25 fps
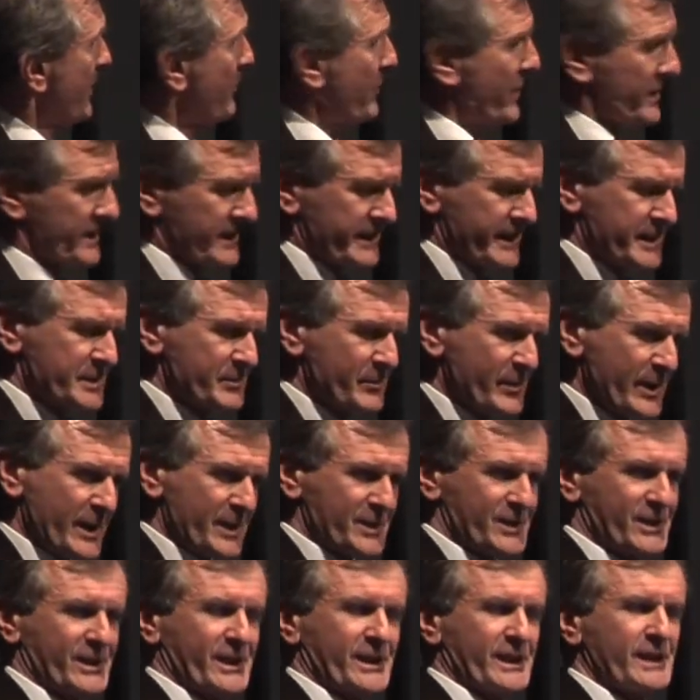But it's
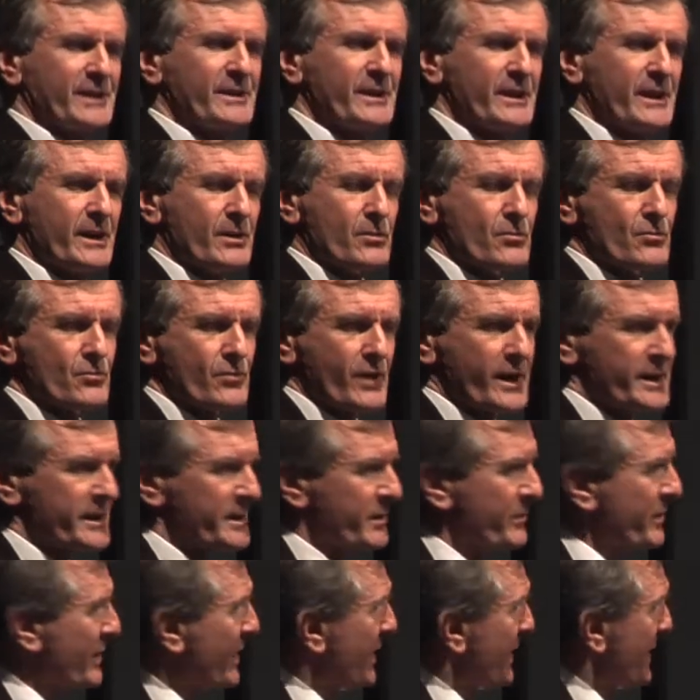best to get in there right
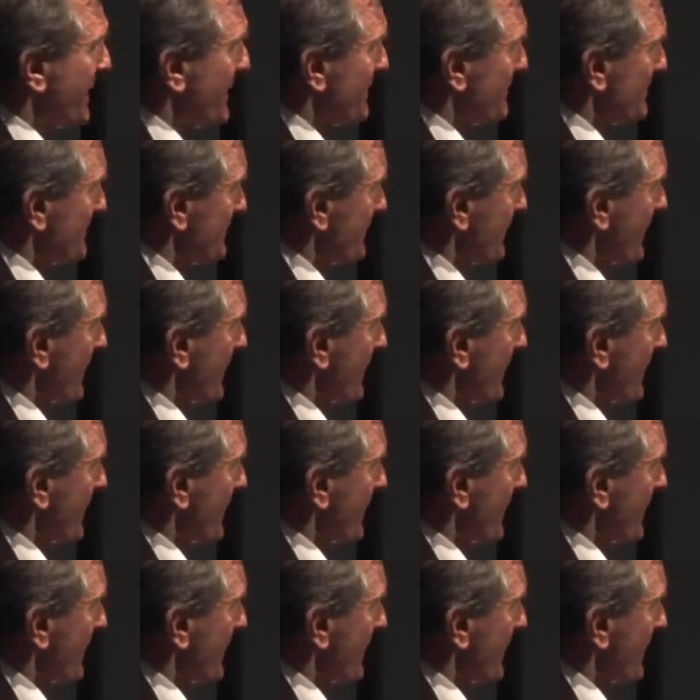at the beginning.